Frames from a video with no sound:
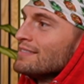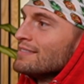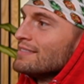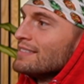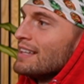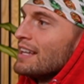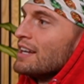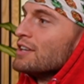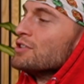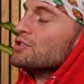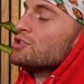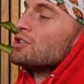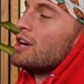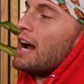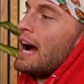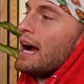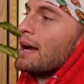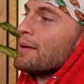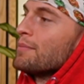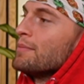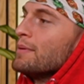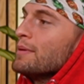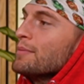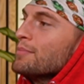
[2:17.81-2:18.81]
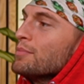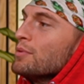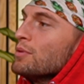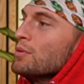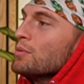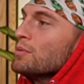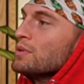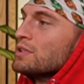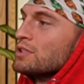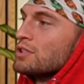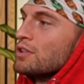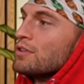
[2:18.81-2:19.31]
that attract people
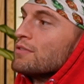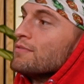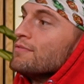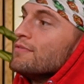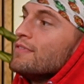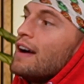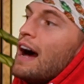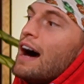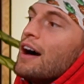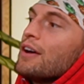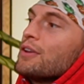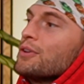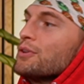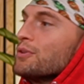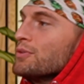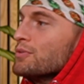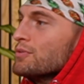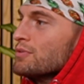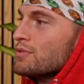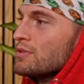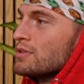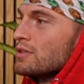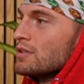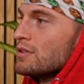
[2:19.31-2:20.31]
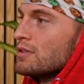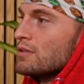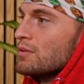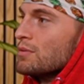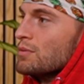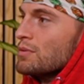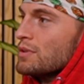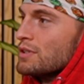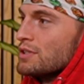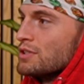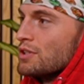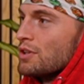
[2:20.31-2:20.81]
with certain values,
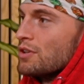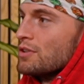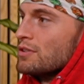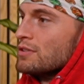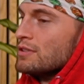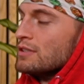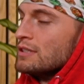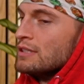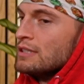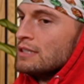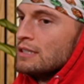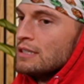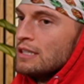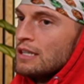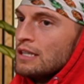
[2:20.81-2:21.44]
with certain